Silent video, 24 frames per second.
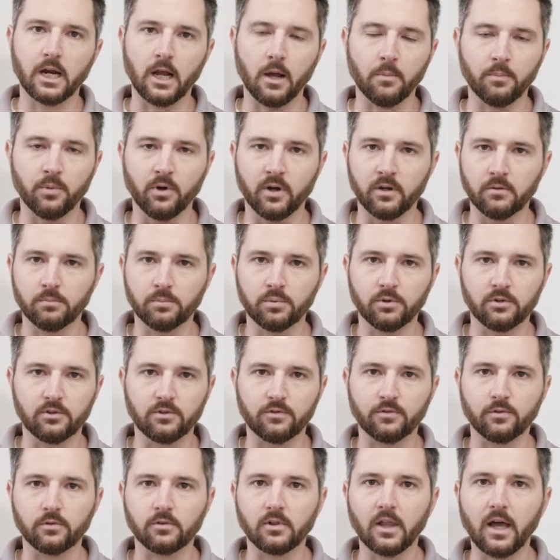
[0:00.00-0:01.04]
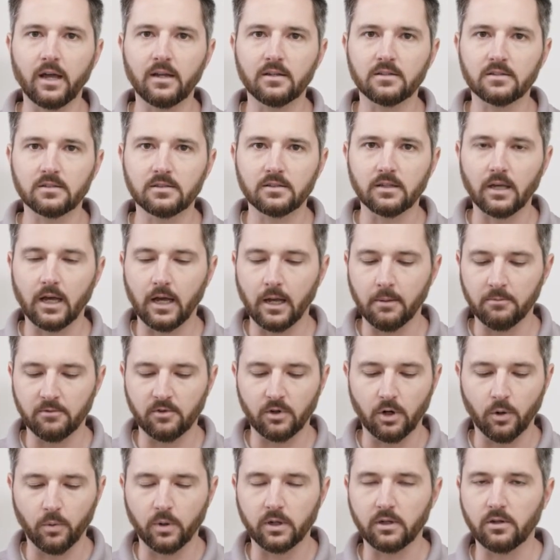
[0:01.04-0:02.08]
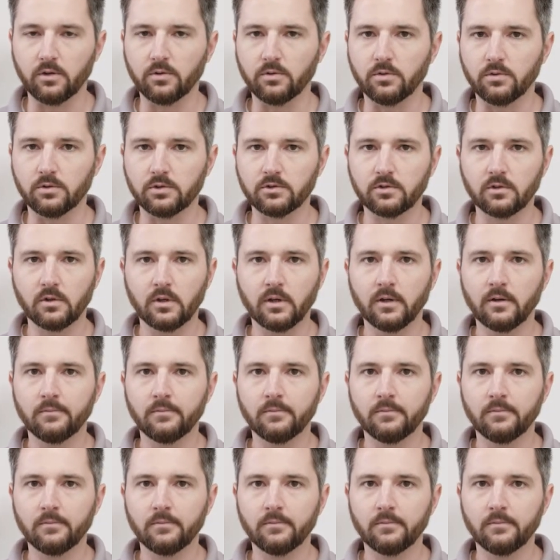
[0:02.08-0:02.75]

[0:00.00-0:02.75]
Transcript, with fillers: outputs for lights uh, if you don't want to use